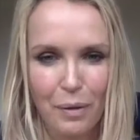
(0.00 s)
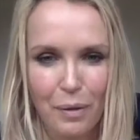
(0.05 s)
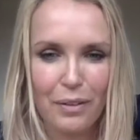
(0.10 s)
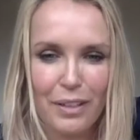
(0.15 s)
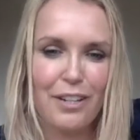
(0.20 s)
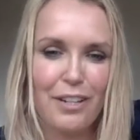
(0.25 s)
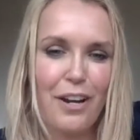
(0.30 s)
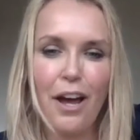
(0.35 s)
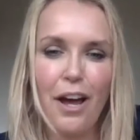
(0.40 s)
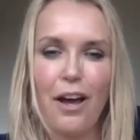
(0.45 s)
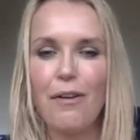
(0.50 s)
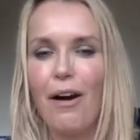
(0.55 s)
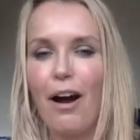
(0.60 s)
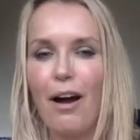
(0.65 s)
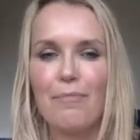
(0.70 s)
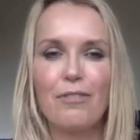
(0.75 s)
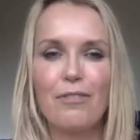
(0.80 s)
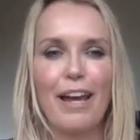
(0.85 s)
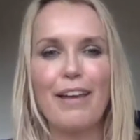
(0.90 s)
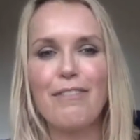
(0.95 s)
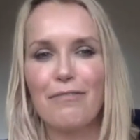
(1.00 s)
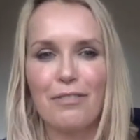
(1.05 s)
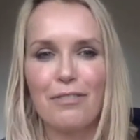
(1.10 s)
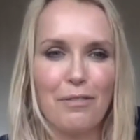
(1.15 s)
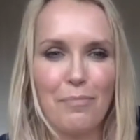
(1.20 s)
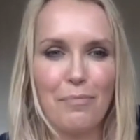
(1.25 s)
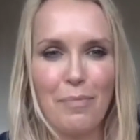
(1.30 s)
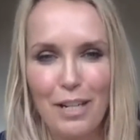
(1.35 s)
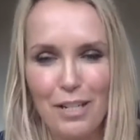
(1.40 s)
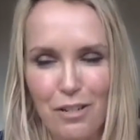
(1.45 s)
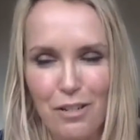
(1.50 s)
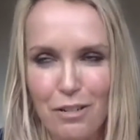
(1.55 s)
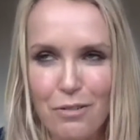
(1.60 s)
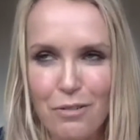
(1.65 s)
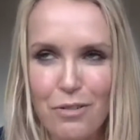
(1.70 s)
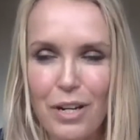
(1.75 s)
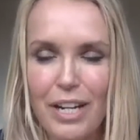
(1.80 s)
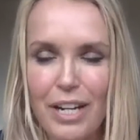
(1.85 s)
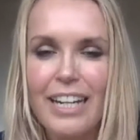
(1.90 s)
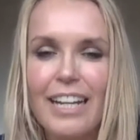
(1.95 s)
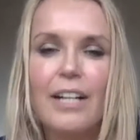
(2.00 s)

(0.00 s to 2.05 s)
I'm grateful for my children.